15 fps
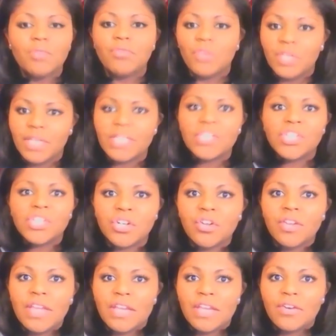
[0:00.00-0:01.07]

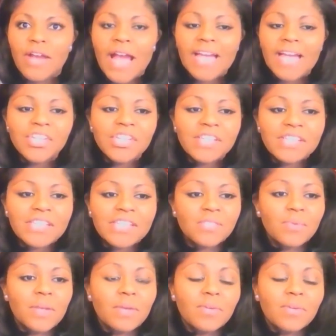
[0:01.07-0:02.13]
relational interactions
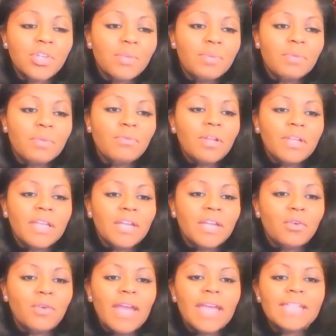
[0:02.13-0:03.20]
this week, which could be really
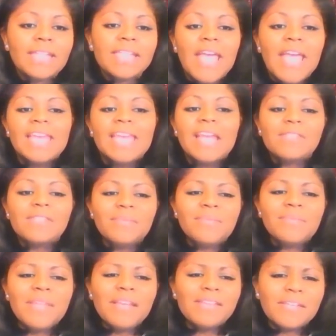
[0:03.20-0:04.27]
great. Now,
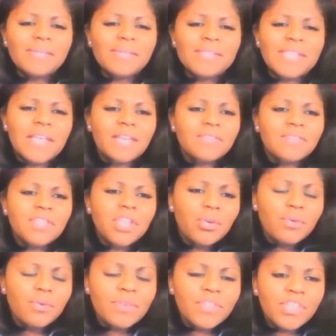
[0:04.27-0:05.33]
something else I was thinking of
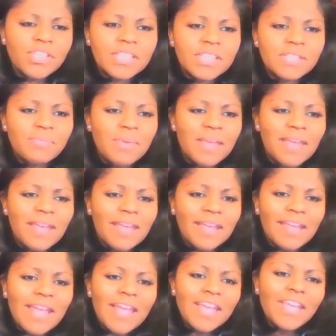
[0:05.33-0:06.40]
too, with just this
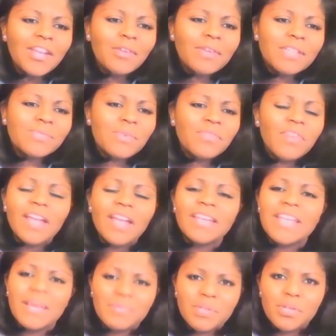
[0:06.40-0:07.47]
being, you know, because we've got
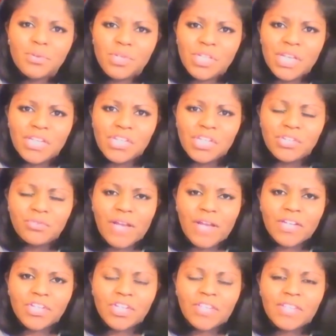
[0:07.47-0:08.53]
Neptune changing
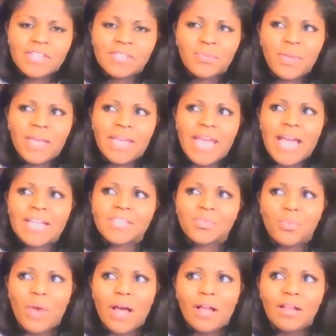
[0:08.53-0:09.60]
direction this week as
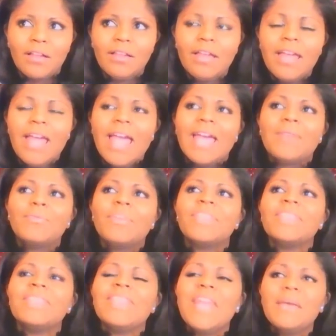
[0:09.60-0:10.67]
well. And with
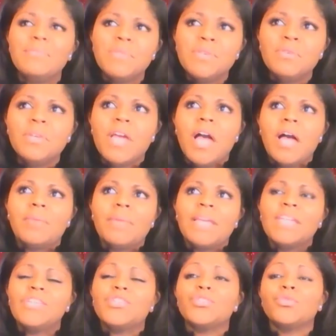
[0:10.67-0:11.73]
Neptune
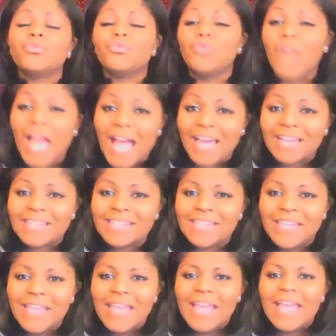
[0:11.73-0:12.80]
coming direct,
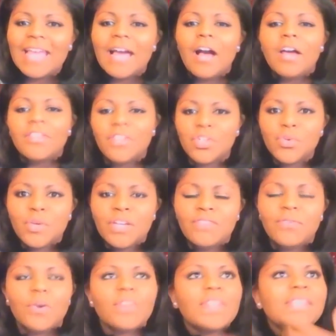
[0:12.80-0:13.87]
eh, on the
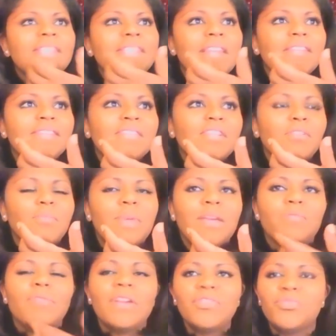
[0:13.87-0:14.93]
24th instead of still
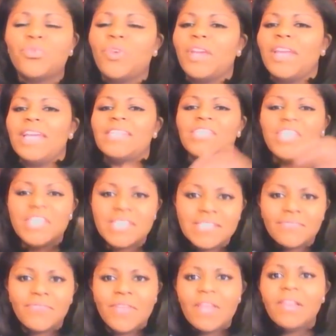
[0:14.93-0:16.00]
being retrograde. I
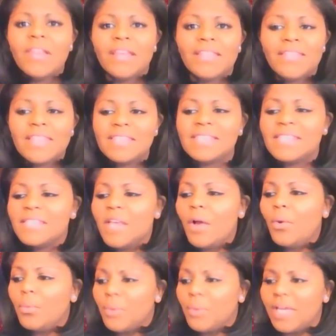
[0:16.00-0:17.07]
just feel like this is
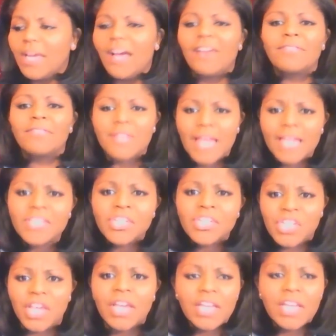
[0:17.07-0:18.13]
a week of let
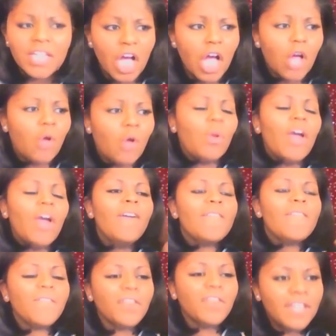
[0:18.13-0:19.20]
shit go
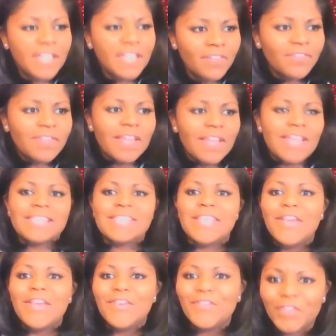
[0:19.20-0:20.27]
forgiveness,
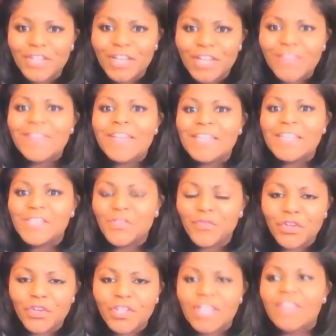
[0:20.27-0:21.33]
forgiveness,
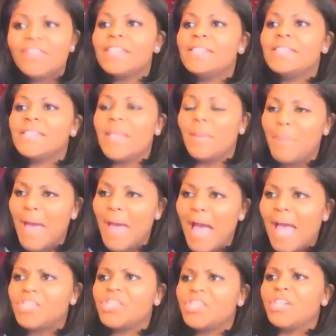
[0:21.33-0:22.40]
forgiveness,
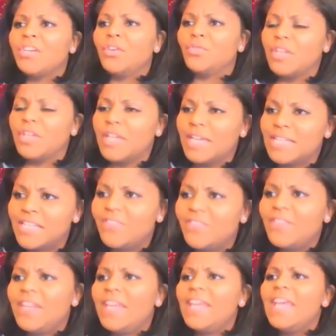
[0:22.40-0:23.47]
compassion,
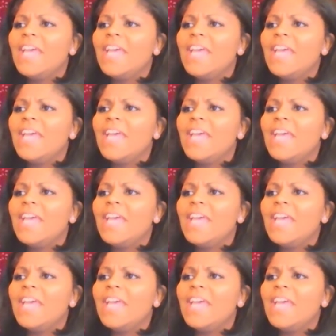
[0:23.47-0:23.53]
creativity.